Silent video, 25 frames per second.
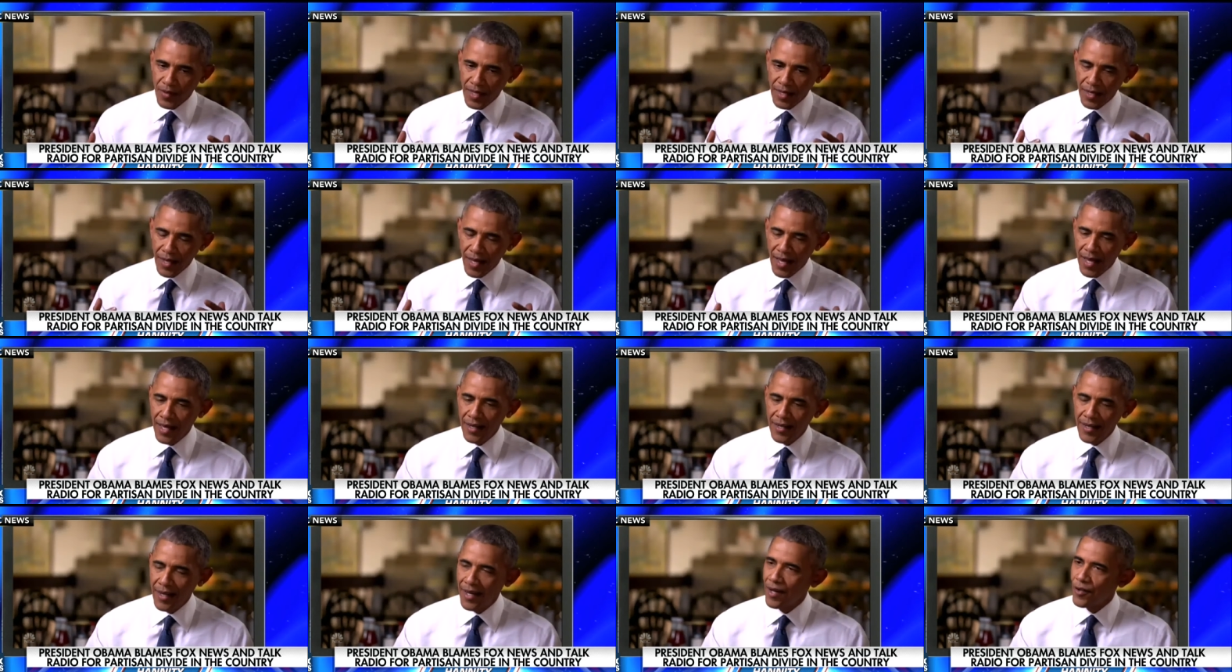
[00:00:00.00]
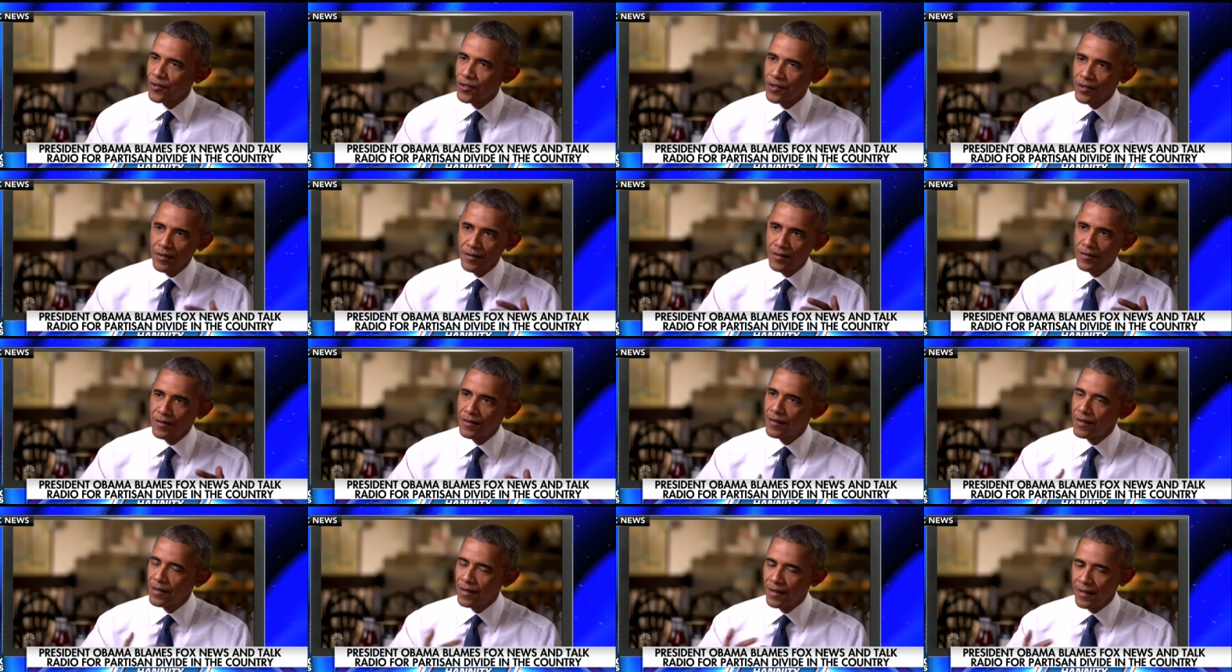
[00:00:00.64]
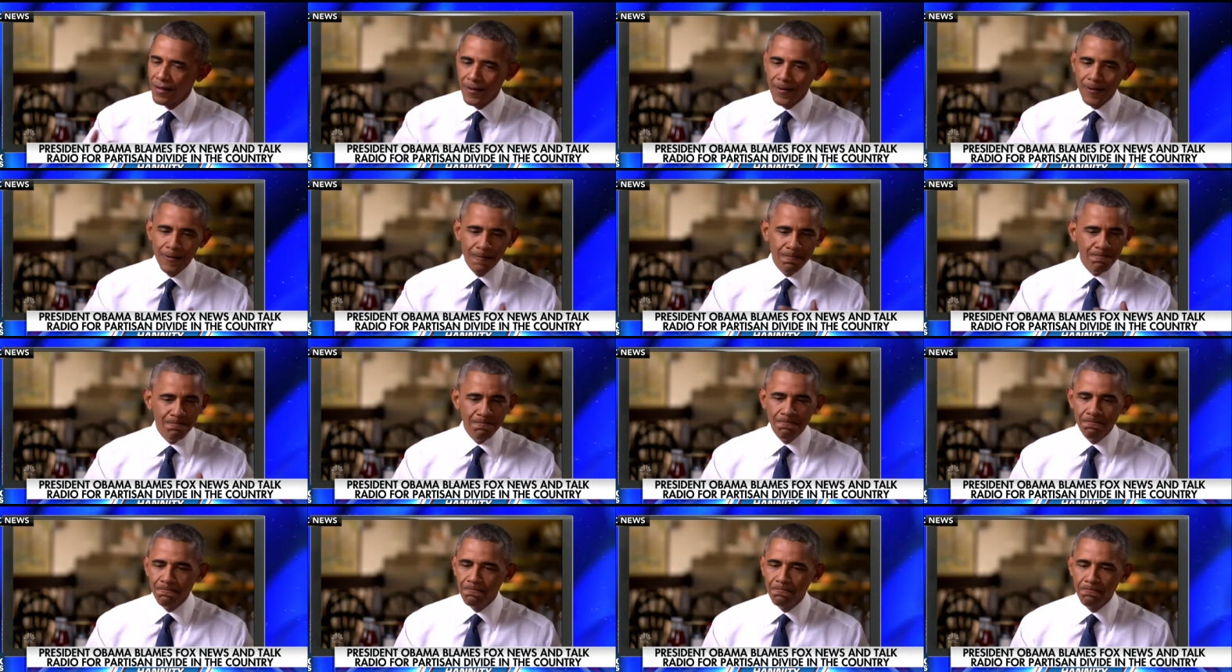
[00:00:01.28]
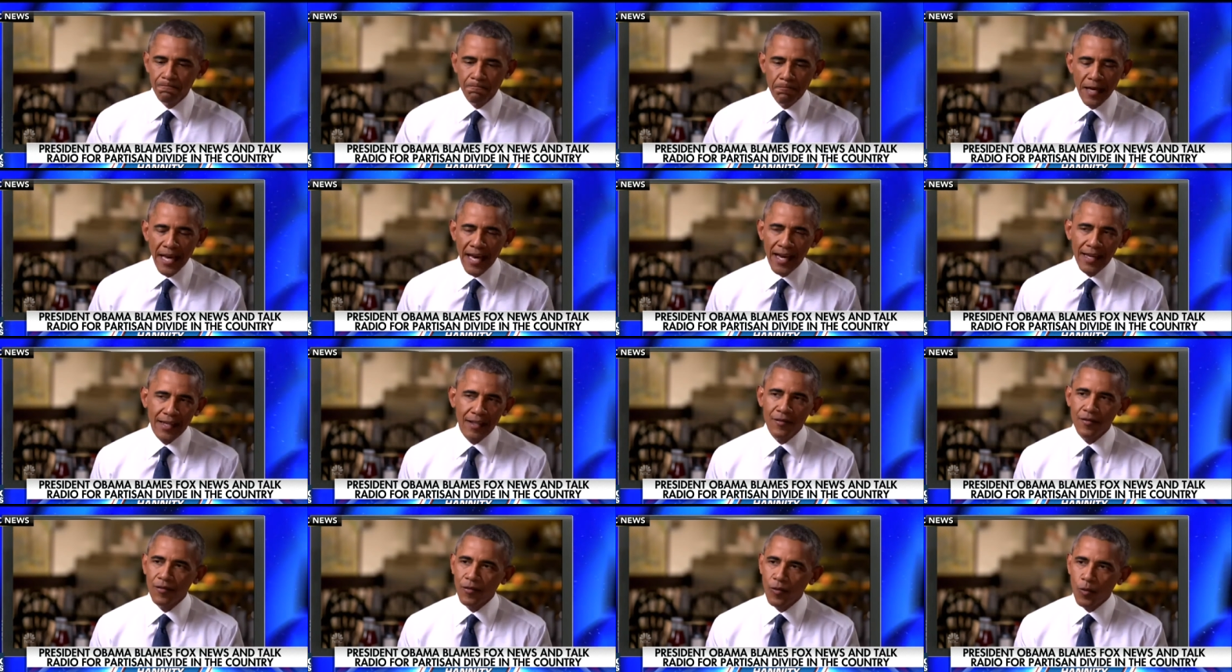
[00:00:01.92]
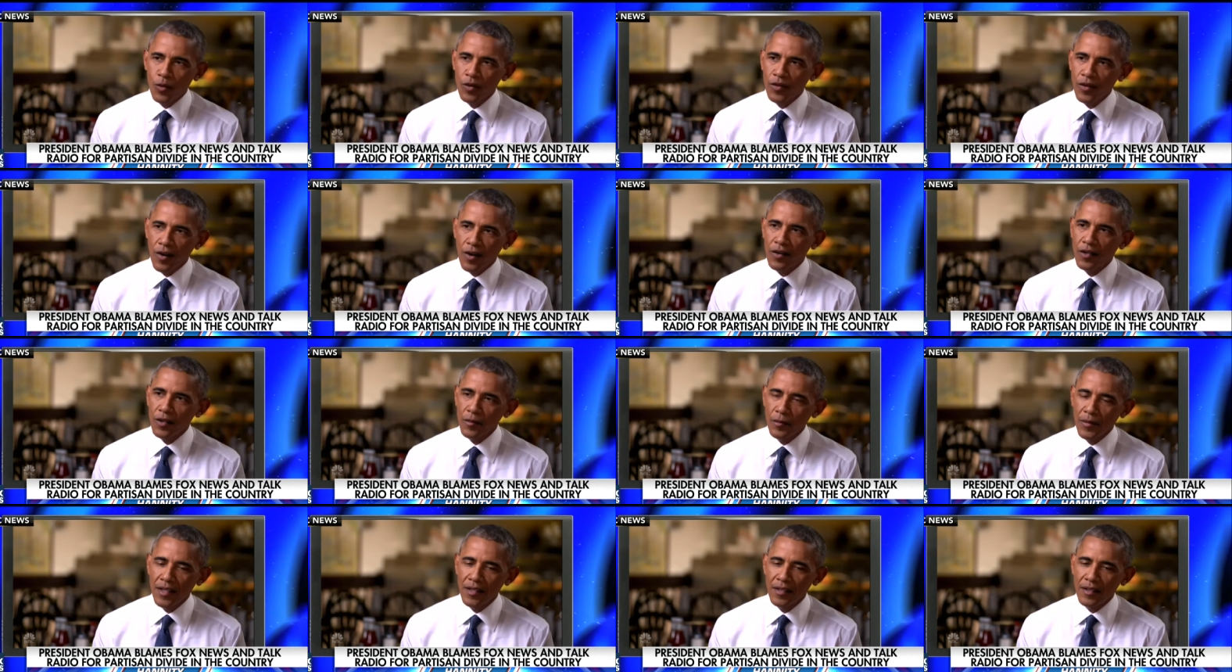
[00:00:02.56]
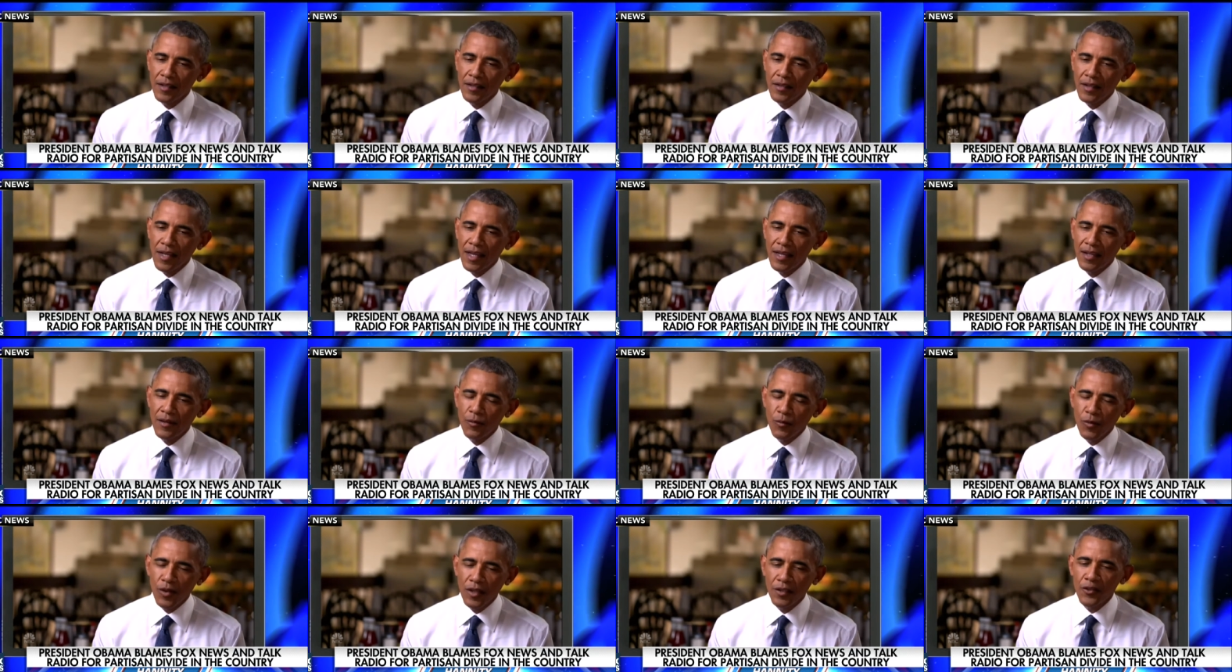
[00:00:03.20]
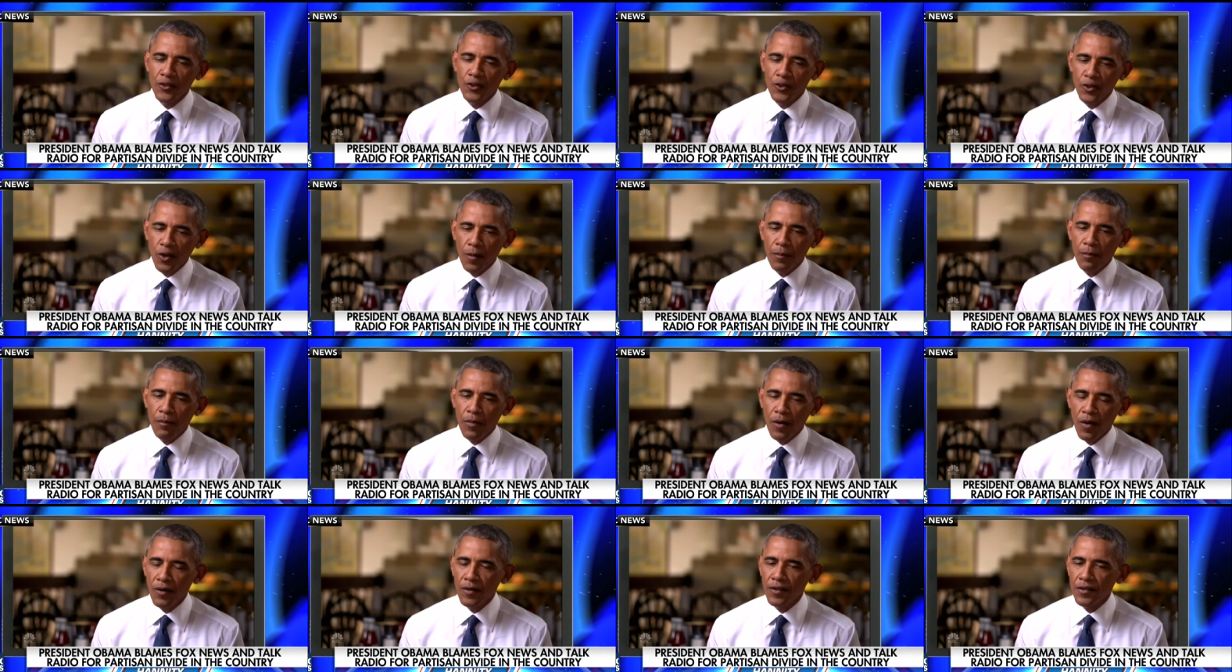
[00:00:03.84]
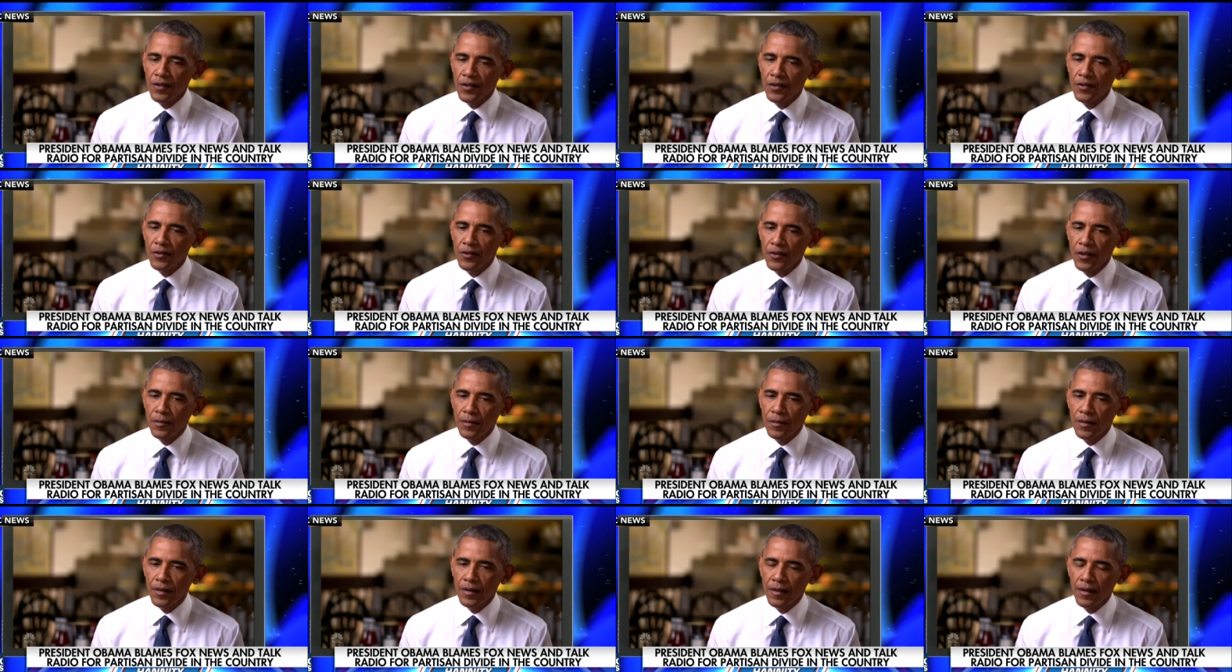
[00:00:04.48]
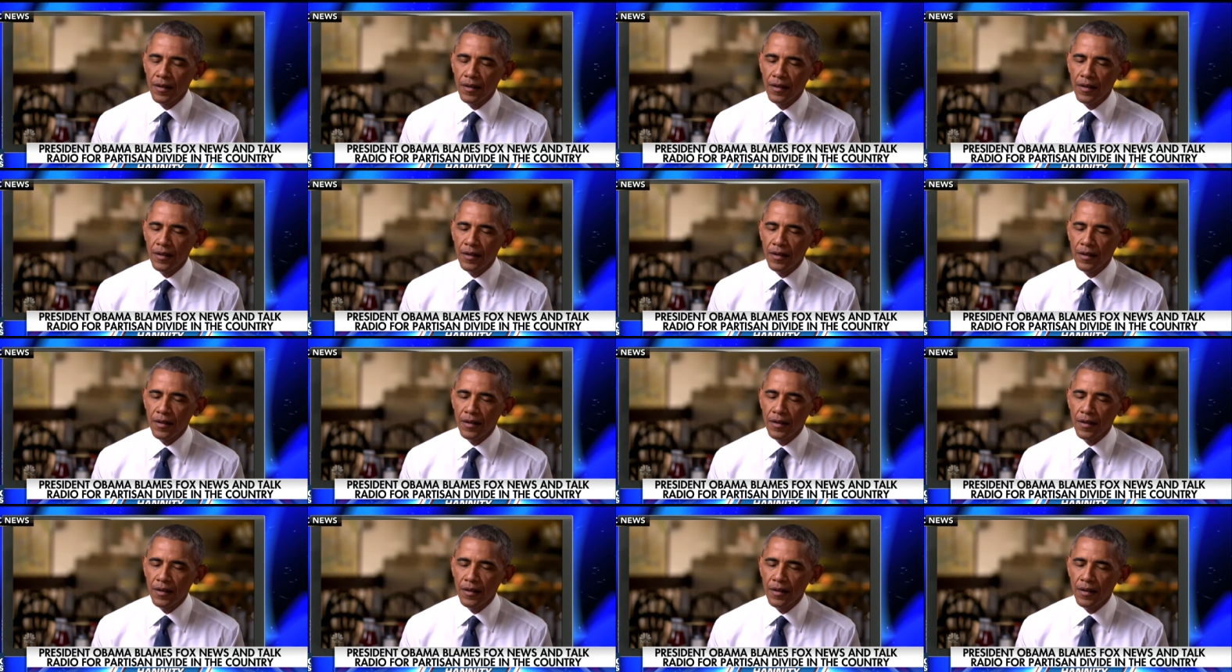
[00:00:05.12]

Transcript: That hothouse of back and forth argument and, and really sharp partisanship,